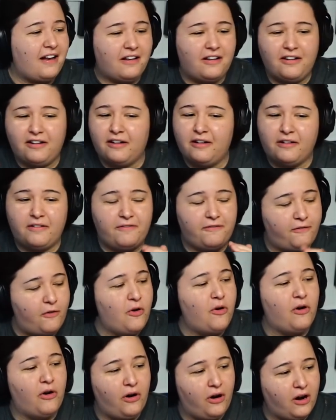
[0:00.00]
good
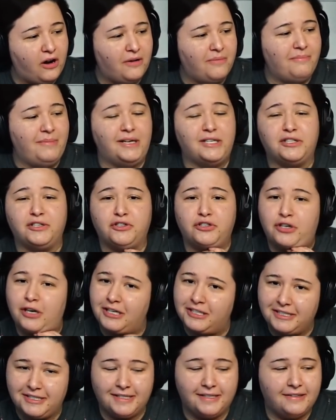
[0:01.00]
for Mr.
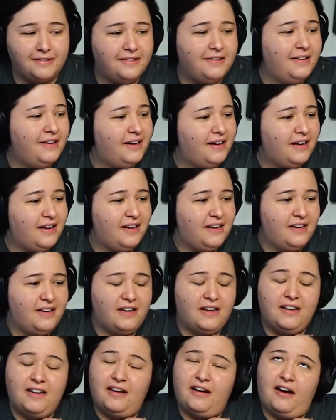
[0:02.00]
Tristan.
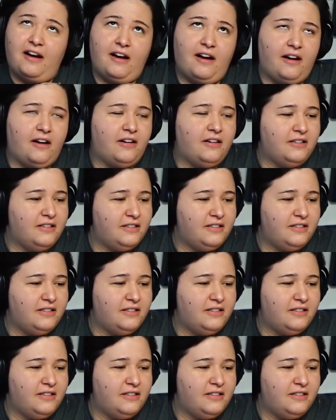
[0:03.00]
Ugh.